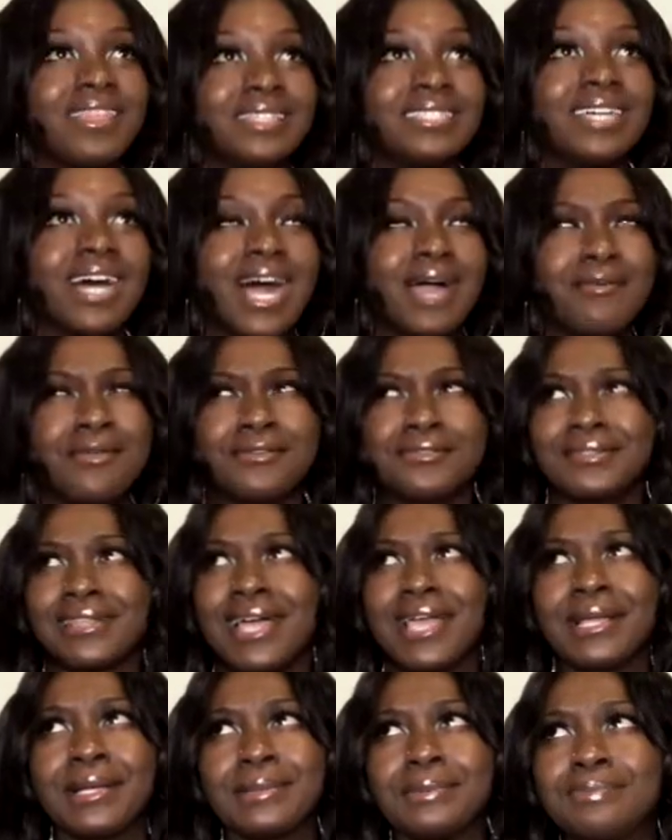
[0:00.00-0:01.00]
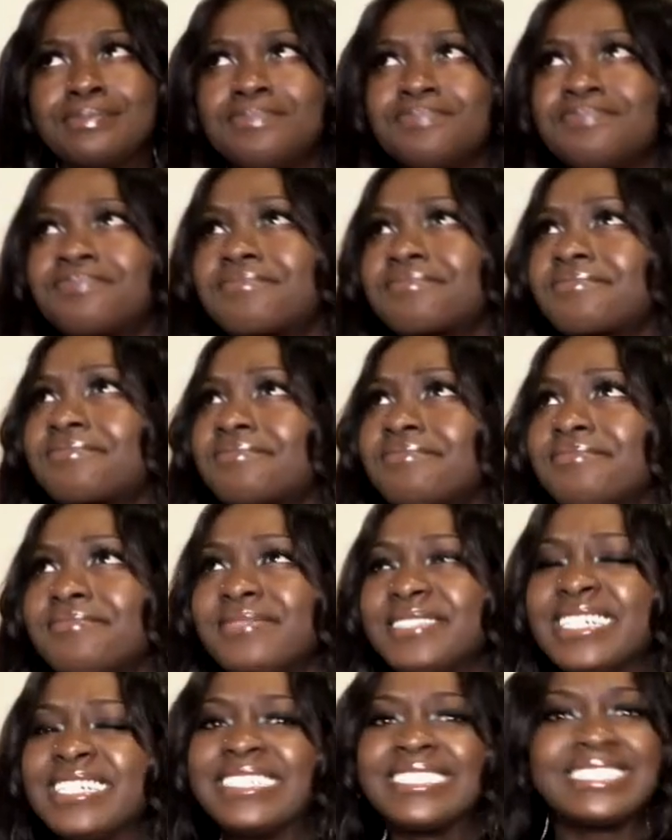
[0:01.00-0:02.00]
By the time it was like
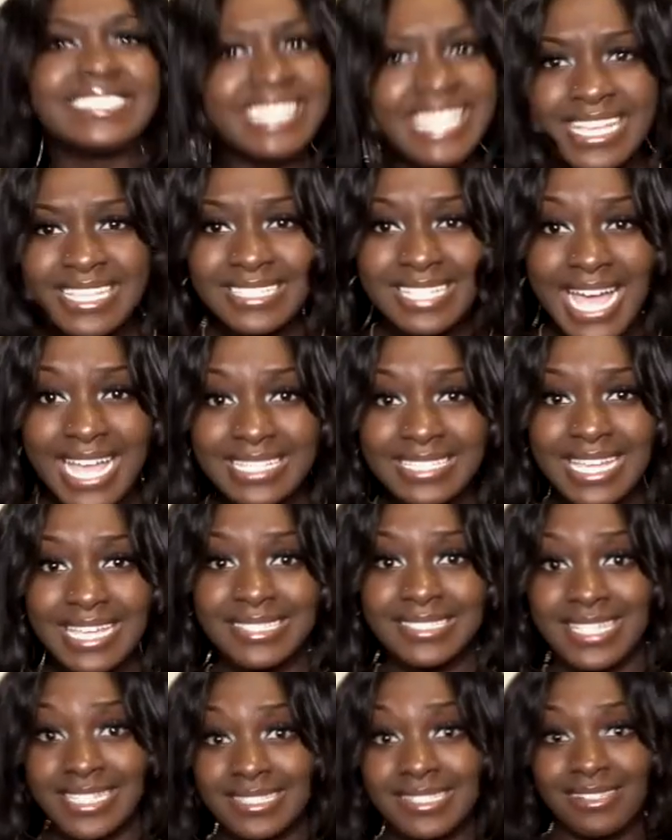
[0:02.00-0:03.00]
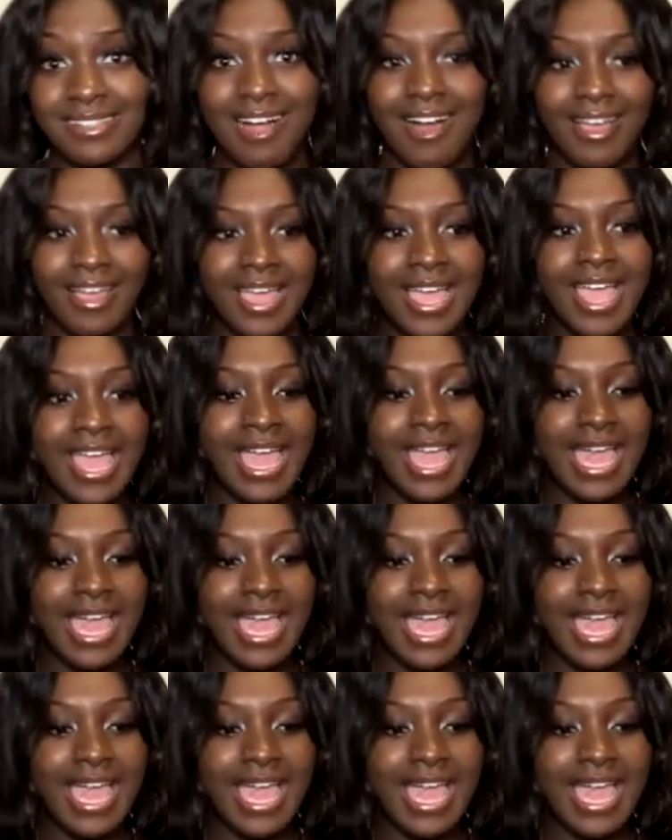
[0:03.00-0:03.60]
six, I say six o'clock,